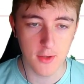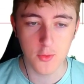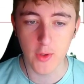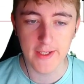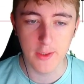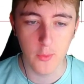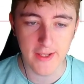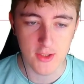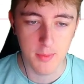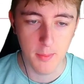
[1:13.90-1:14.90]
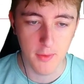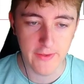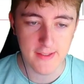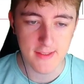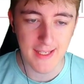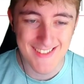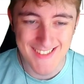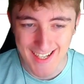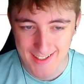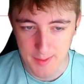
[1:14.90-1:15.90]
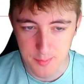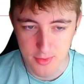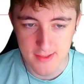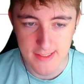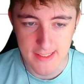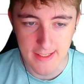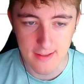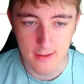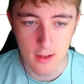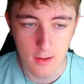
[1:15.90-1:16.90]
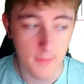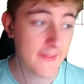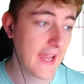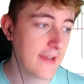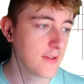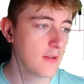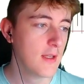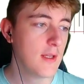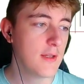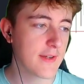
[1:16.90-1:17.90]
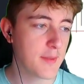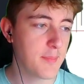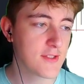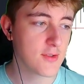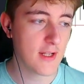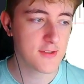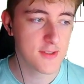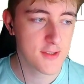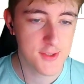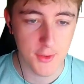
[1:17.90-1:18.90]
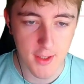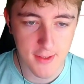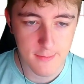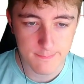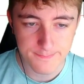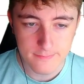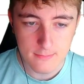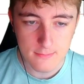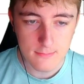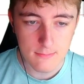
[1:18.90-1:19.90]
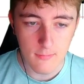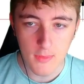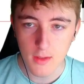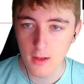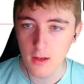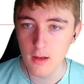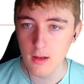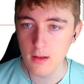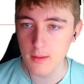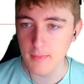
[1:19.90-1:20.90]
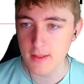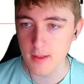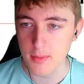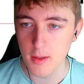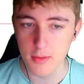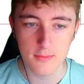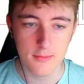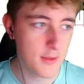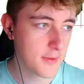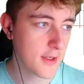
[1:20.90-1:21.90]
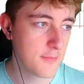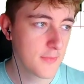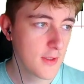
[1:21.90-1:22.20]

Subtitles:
quickly wicked up above it, exactly printed at it the candle. I'll get the pencil out to show you guys. I'll make that purple. Yeah.